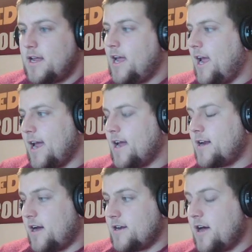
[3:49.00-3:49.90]

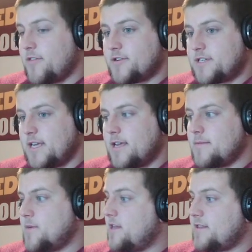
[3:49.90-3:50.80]
and another
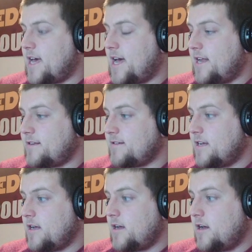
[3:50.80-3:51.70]
team that,
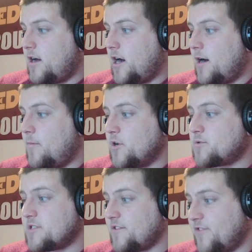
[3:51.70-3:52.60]
uh, which
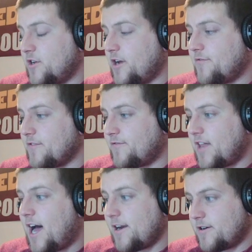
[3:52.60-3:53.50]
was the Philadelphia
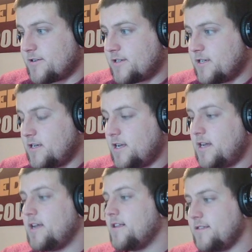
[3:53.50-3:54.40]
Flyers,
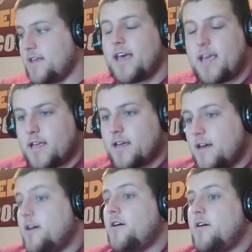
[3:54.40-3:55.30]
they
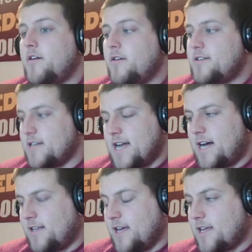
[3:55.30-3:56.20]
did
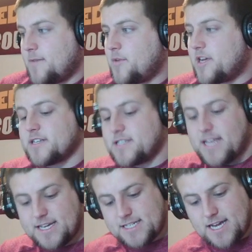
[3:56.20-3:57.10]
not like it because
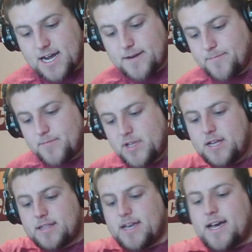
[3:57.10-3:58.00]
they said
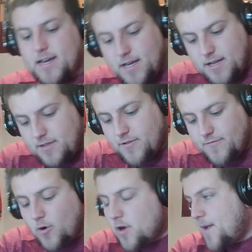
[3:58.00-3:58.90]
that the
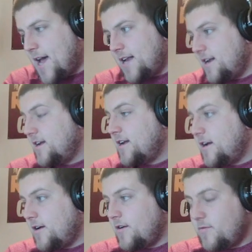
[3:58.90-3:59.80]
format,
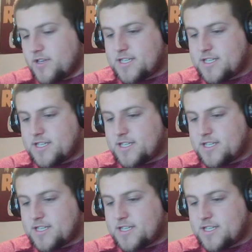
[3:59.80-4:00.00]
the